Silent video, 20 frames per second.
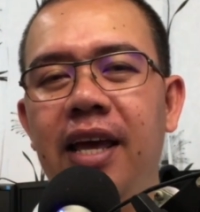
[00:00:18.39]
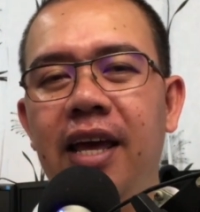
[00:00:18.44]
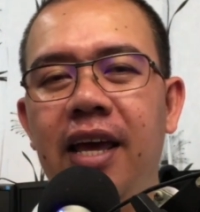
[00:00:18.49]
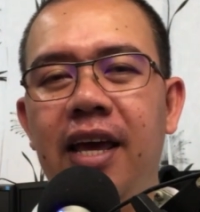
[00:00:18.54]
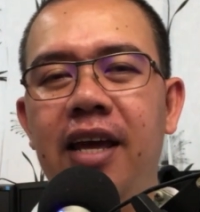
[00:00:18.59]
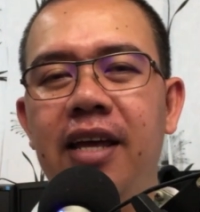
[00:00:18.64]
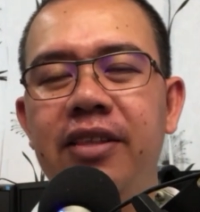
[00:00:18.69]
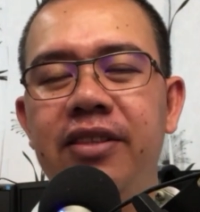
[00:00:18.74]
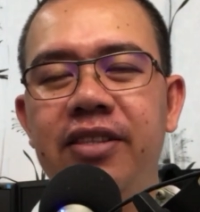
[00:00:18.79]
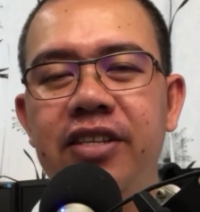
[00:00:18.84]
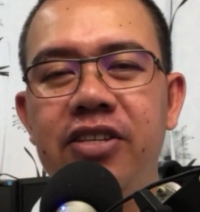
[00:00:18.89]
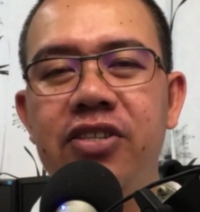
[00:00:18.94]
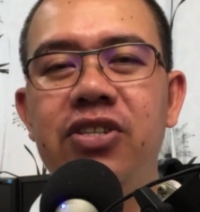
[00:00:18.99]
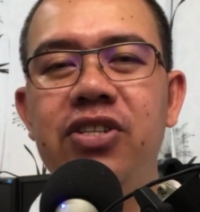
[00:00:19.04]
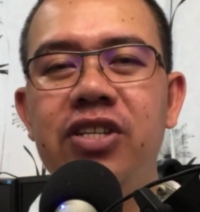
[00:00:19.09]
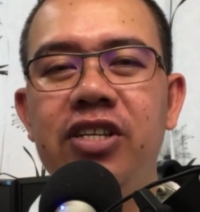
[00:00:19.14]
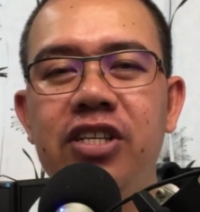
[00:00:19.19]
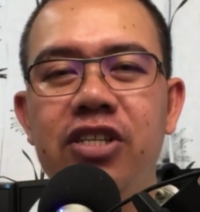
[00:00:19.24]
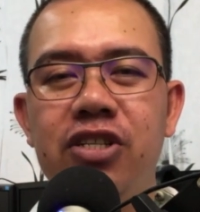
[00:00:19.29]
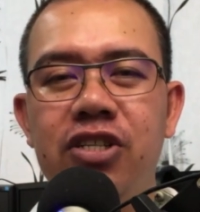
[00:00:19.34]
and
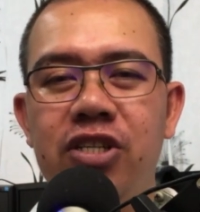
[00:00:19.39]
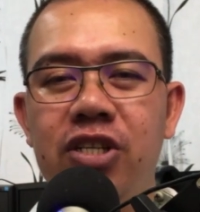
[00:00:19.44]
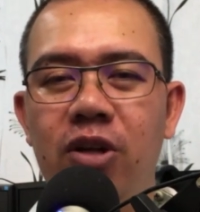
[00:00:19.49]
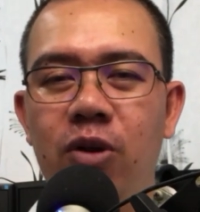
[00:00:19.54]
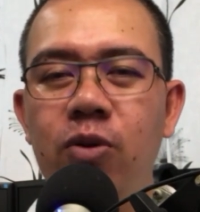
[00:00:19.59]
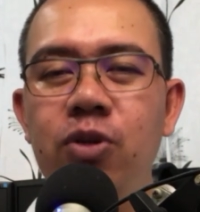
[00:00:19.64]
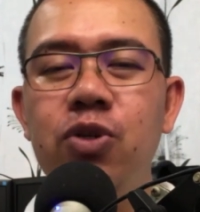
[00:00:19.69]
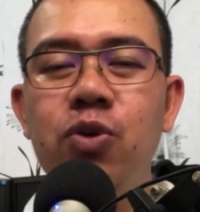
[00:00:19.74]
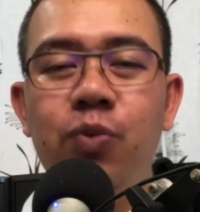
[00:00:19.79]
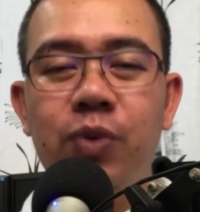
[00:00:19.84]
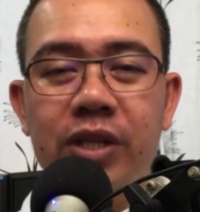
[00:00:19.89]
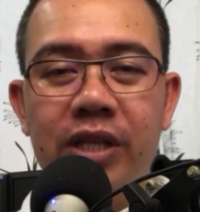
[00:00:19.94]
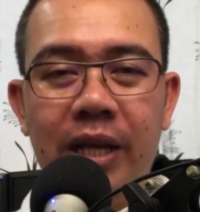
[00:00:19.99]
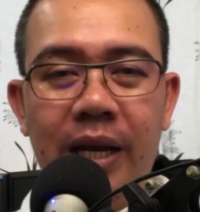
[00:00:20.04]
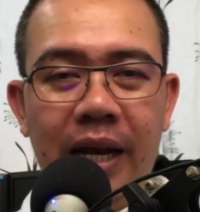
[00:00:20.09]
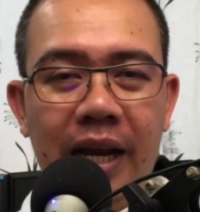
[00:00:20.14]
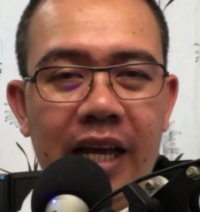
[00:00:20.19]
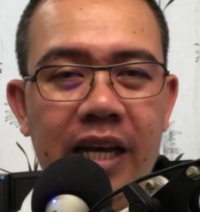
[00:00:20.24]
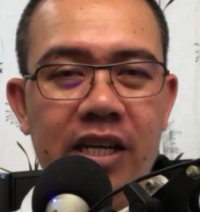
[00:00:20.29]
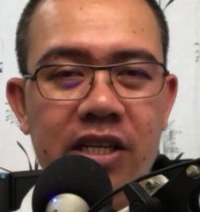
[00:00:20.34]
this is also with
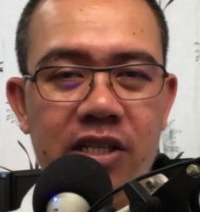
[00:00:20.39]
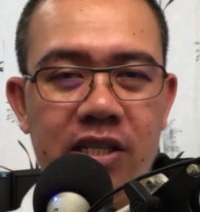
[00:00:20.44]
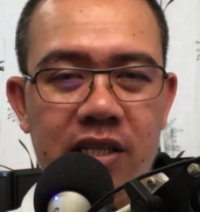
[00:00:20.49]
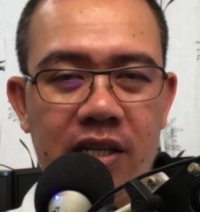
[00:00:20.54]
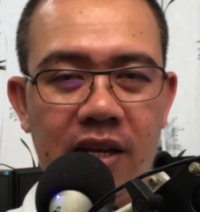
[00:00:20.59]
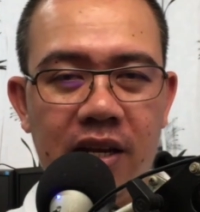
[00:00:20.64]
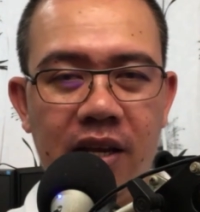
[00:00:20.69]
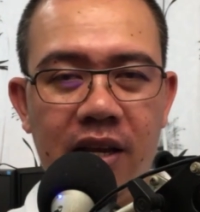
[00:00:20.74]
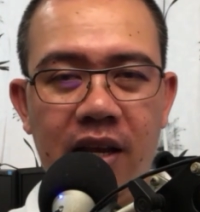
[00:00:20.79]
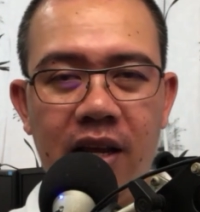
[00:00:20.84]
the latest